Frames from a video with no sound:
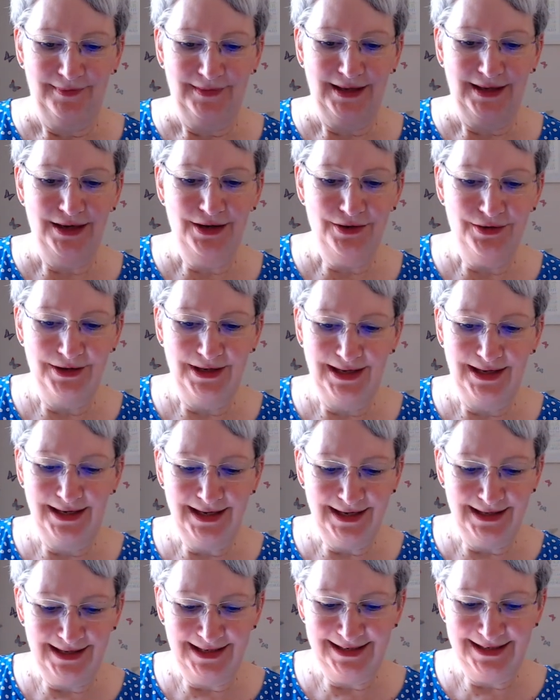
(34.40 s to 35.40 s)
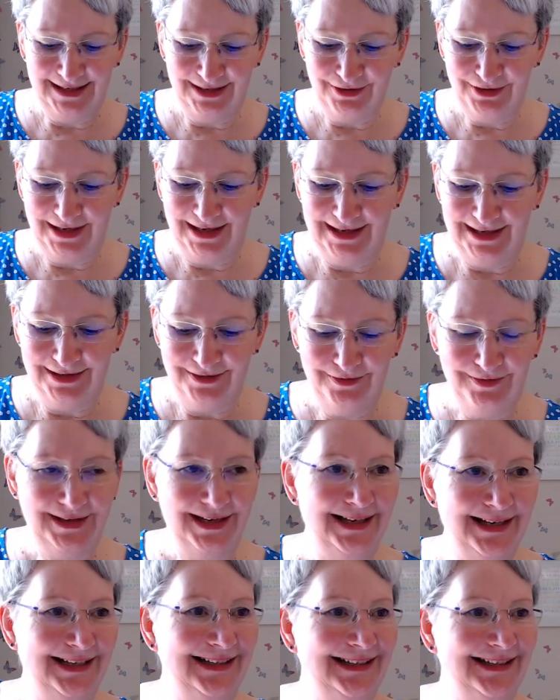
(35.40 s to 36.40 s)
Okay, these are looking
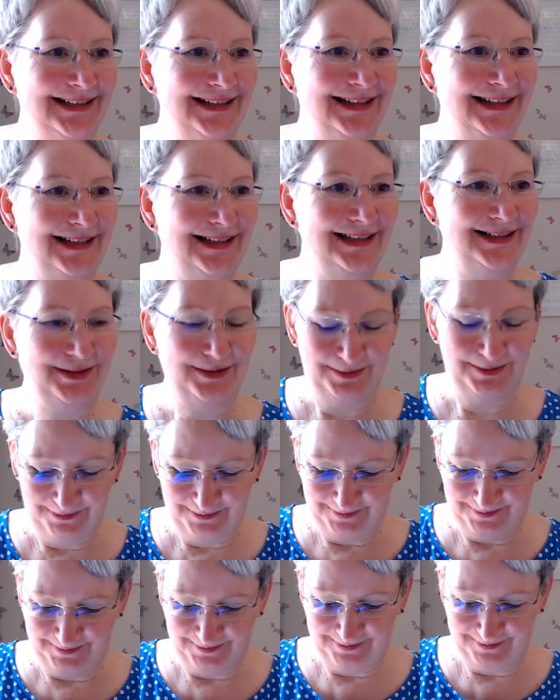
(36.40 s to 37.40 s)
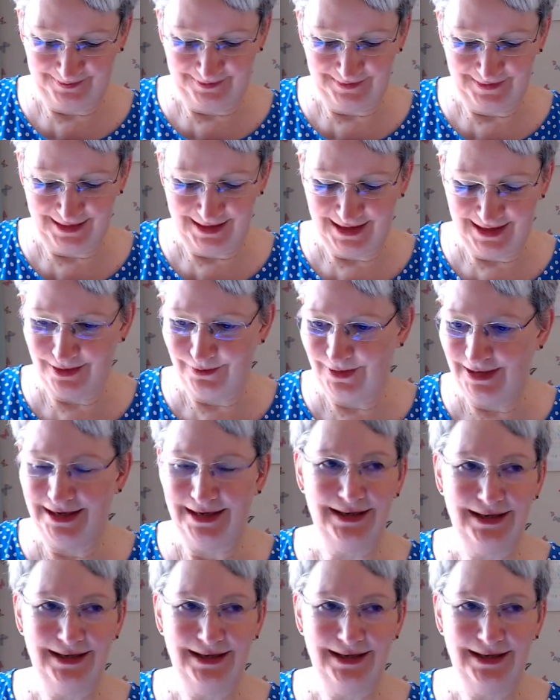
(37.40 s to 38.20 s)
lovely. There we